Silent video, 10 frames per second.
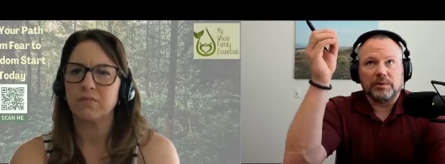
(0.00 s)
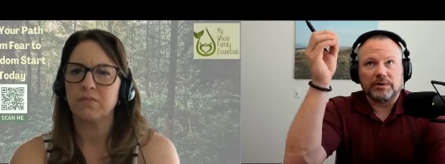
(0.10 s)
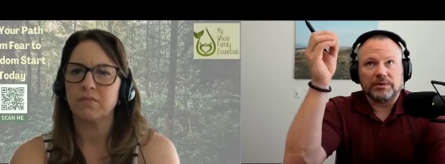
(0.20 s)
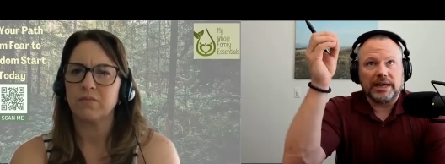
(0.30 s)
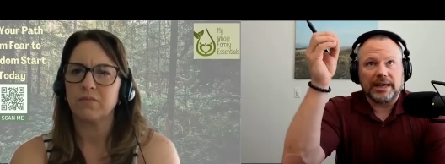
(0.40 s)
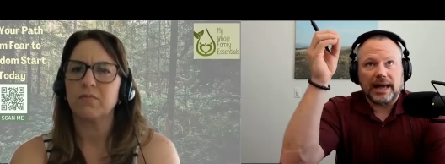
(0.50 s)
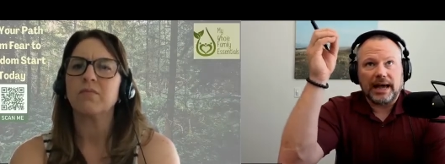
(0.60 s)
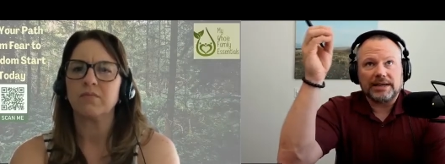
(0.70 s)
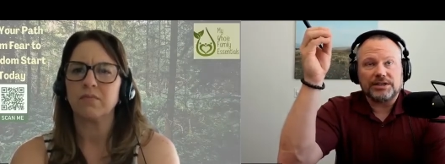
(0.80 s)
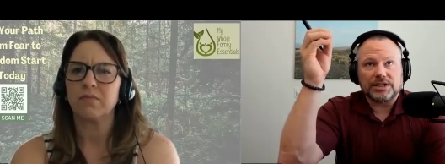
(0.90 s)
Speaker 1: where you were like,
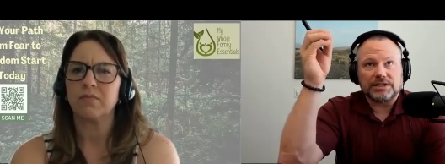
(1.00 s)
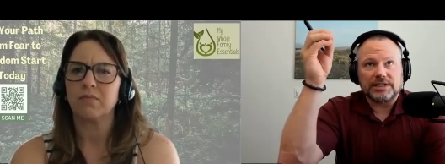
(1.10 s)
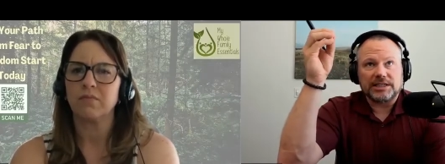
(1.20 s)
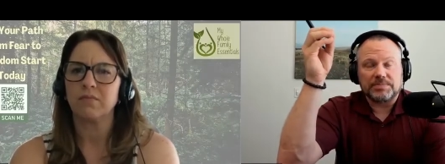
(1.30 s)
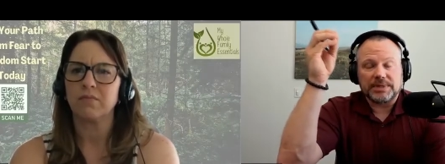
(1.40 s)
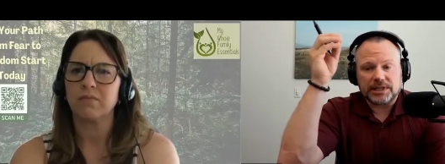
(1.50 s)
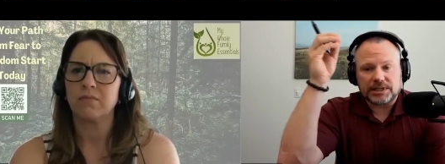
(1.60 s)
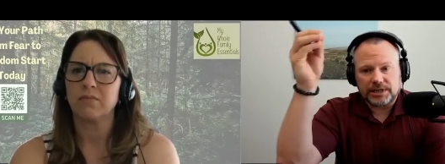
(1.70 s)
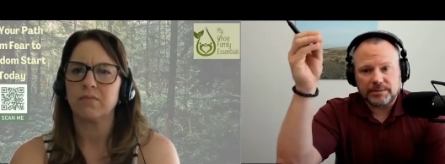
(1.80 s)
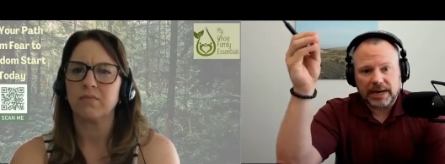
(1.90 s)
I just, it's been
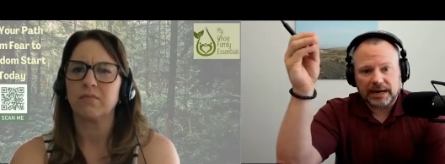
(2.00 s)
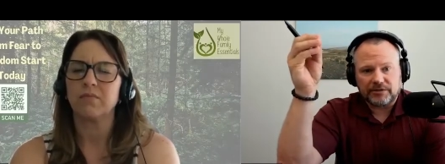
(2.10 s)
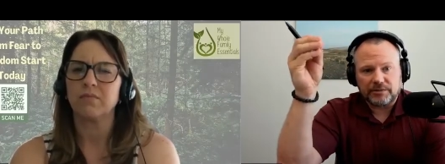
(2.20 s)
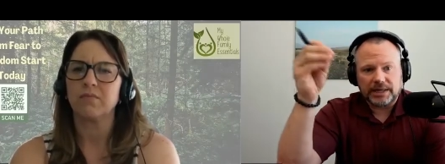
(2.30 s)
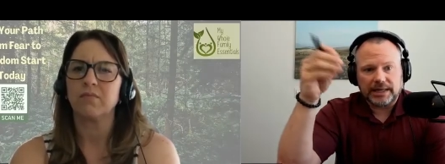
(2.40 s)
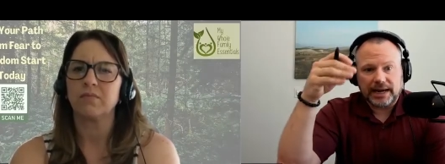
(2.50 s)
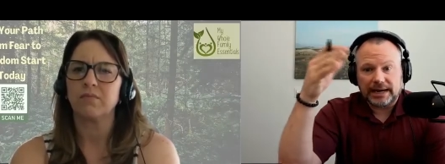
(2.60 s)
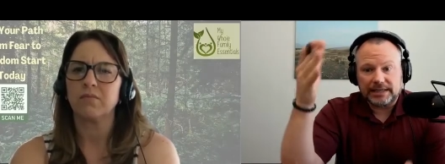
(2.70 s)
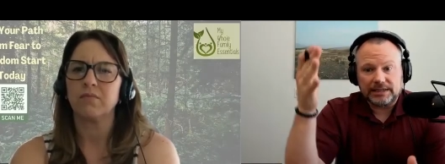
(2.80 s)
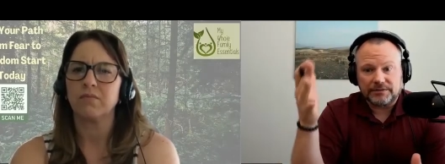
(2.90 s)
such an impact for me. Like
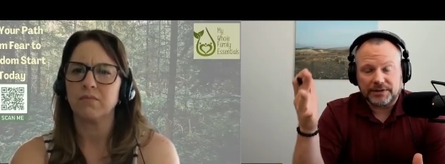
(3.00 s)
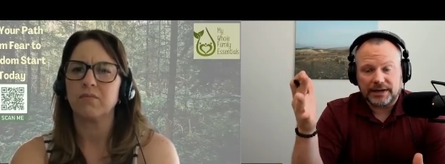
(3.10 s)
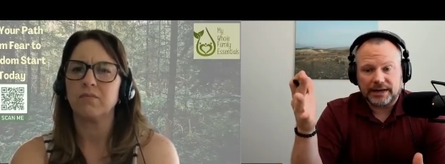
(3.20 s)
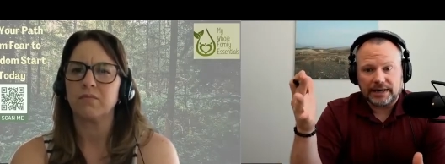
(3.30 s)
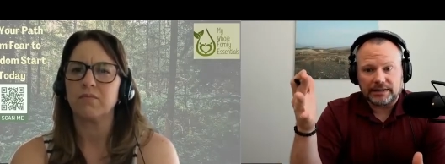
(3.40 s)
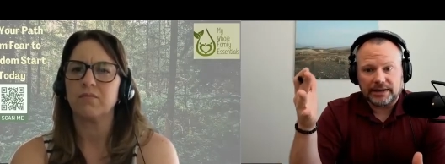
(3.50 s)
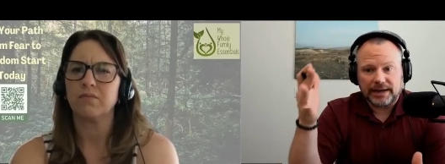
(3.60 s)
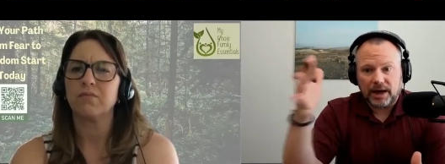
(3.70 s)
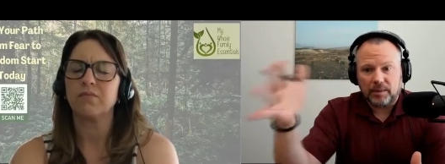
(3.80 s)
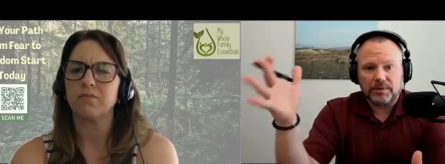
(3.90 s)
I need to figure out how to
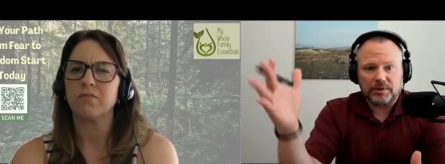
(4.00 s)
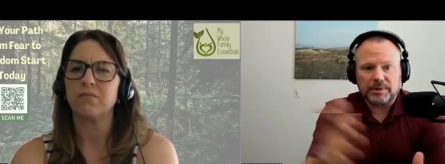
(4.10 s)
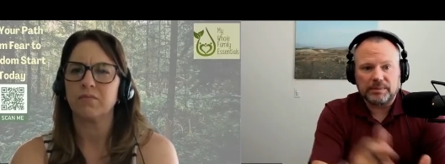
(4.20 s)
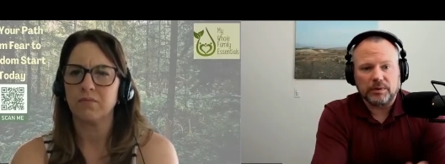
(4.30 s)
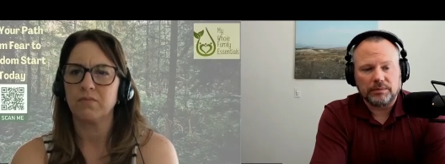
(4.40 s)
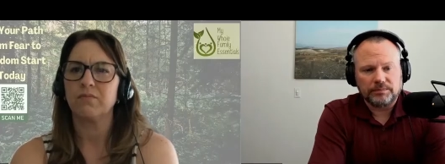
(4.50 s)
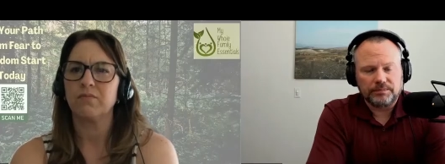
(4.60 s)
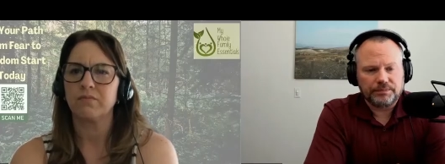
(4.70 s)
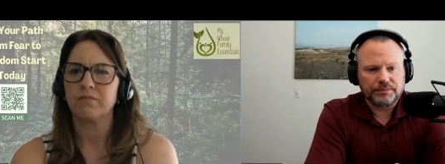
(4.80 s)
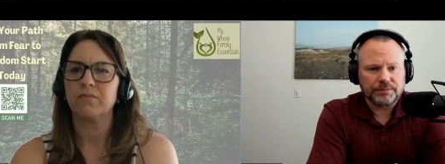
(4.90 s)
like help other people.
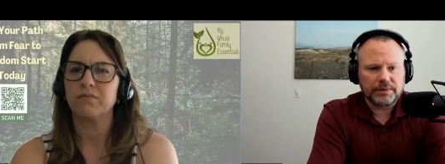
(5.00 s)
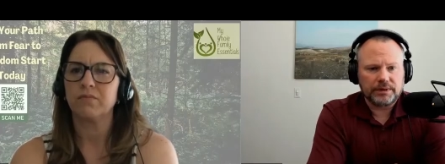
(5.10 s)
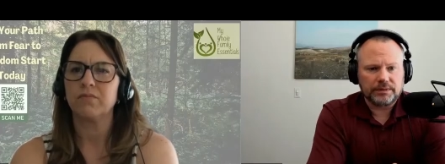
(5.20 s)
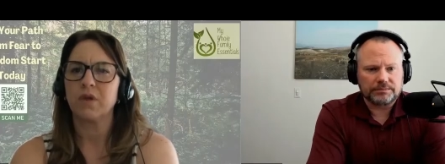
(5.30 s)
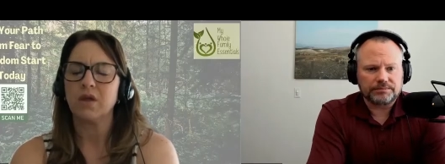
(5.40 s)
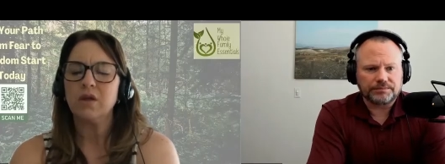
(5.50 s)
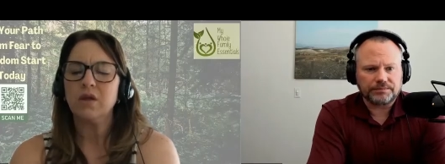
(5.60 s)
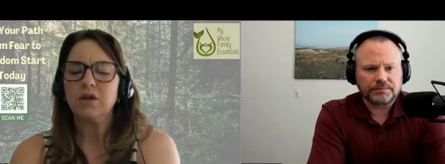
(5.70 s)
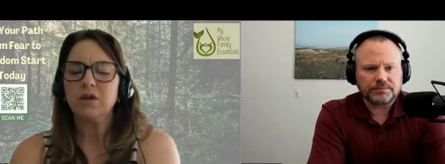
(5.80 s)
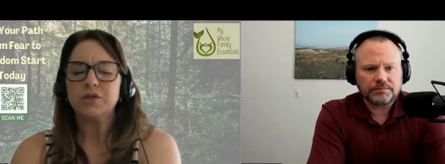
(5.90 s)

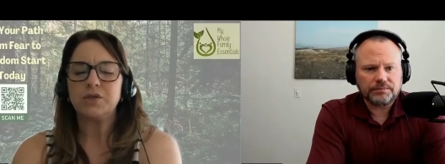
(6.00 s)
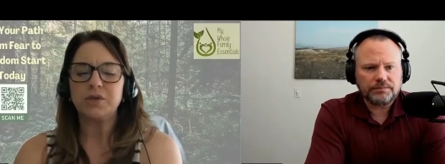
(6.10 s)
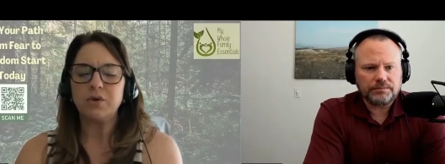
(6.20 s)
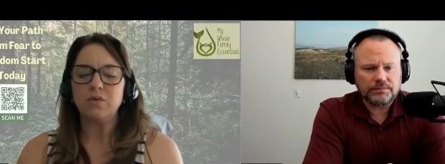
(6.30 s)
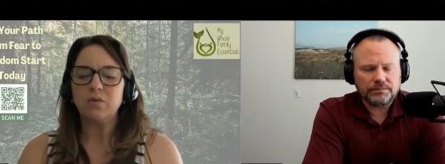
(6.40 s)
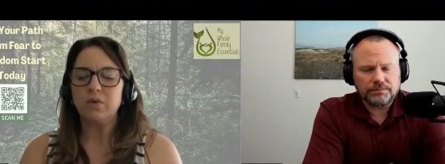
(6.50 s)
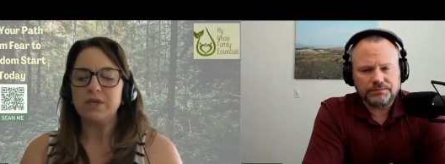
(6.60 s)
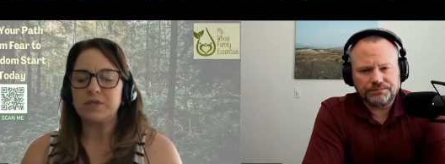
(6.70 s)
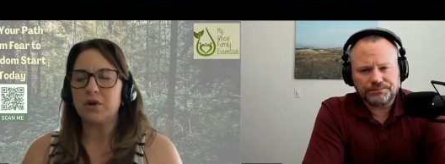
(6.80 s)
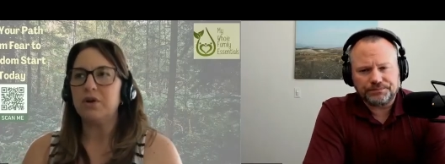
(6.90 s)
Speaker 2: So we
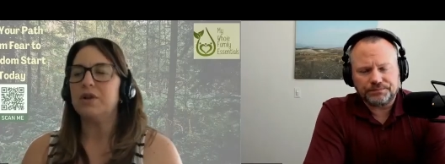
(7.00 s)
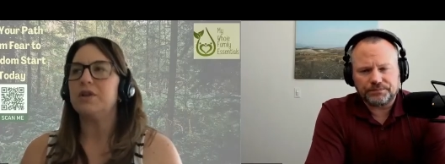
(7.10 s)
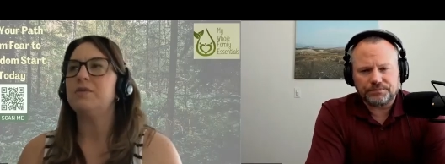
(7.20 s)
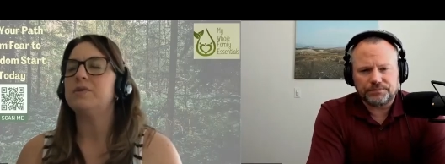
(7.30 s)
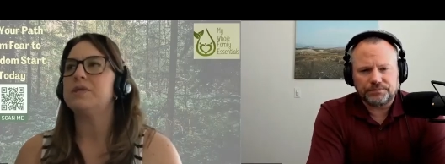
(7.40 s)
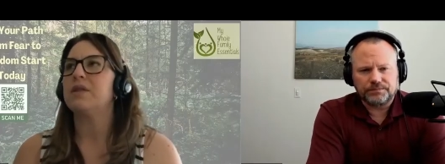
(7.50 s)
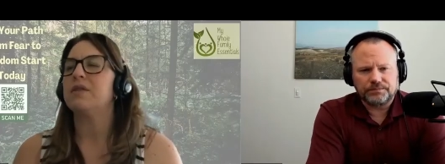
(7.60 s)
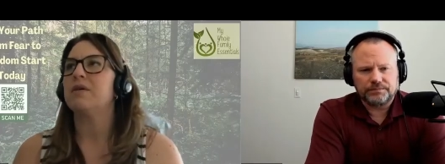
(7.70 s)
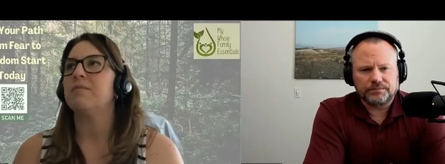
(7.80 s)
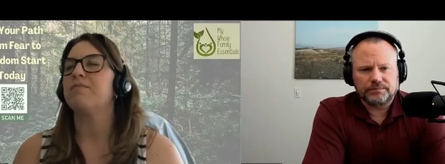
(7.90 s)
started using
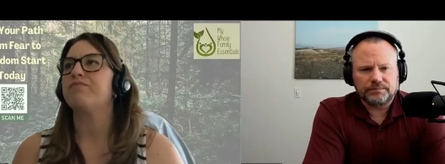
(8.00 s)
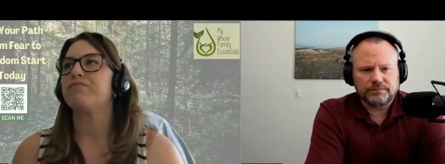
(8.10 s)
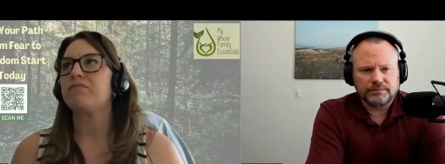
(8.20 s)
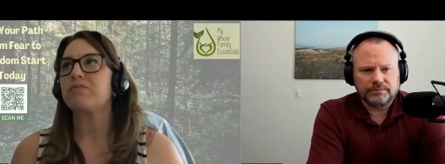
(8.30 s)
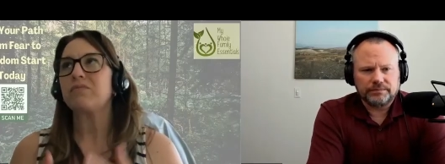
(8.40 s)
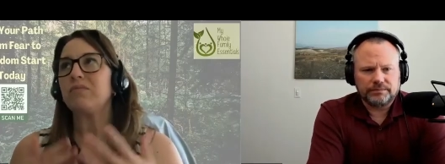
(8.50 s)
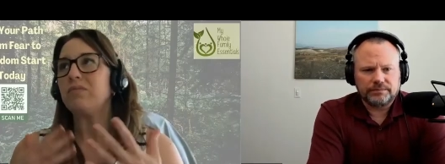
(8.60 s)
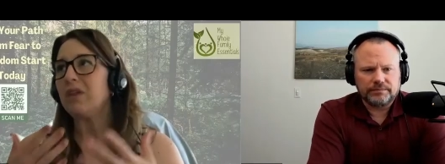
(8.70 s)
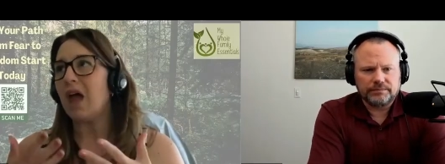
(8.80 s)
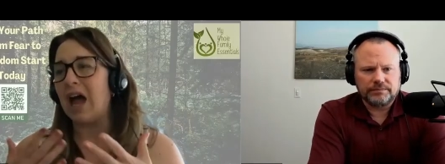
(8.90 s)
them.
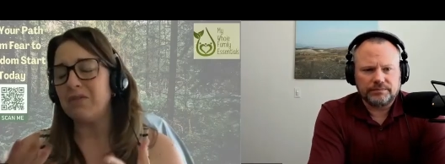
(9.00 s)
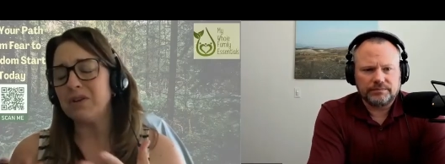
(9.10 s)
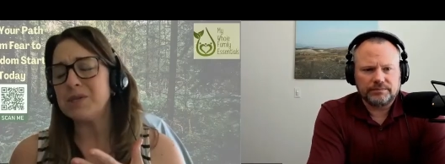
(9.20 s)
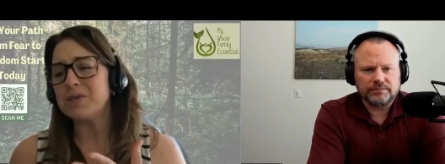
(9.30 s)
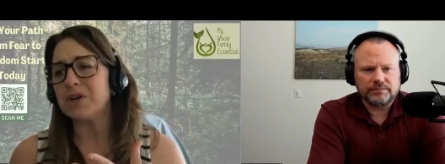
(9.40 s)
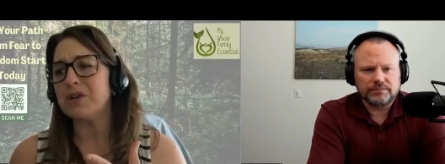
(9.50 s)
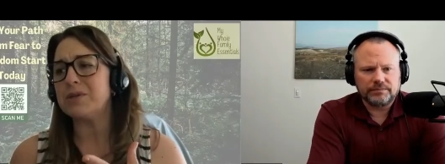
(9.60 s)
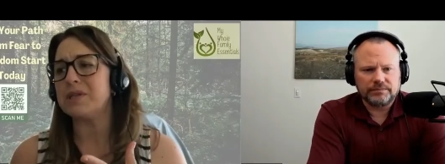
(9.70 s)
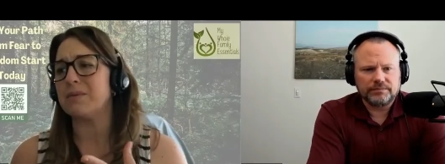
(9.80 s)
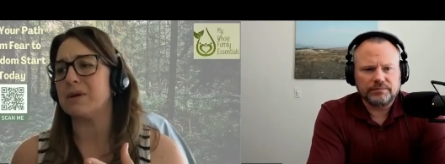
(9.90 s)
I really started
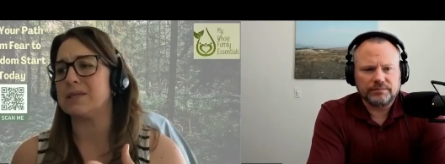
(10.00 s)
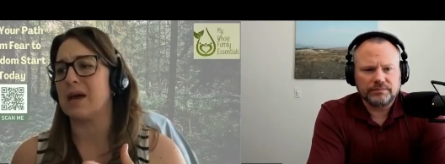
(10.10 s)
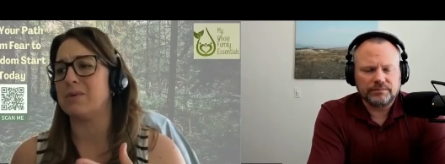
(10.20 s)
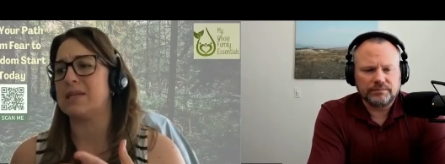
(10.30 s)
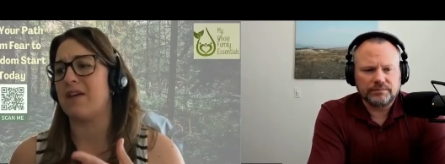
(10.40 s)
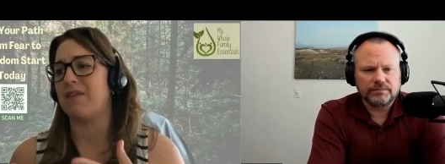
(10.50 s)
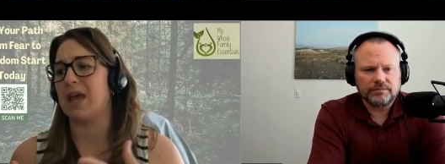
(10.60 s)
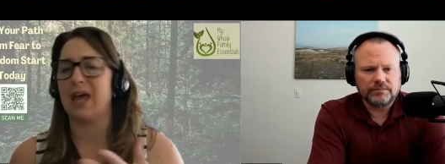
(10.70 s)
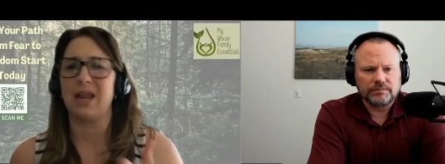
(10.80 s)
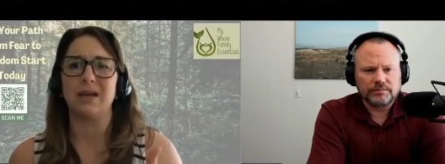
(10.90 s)
using them because I was
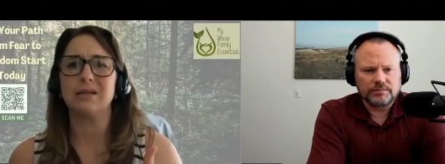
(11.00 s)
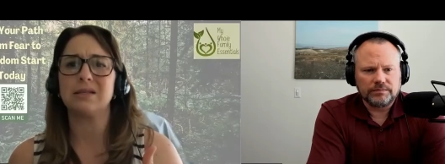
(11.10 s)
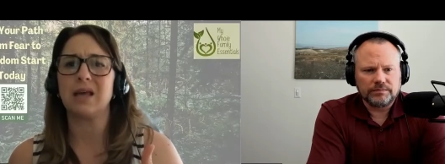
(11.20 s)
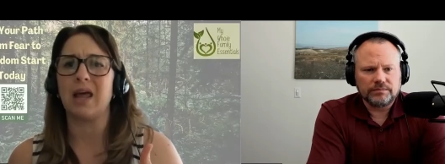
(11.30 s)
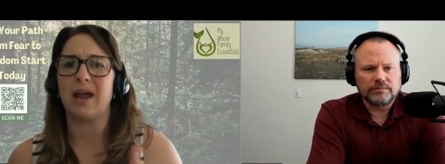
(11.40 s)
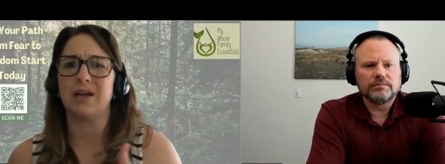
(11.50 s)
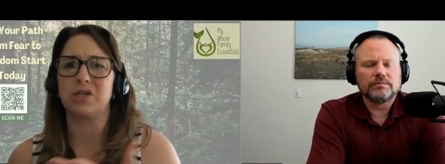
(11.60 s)
having headaches and I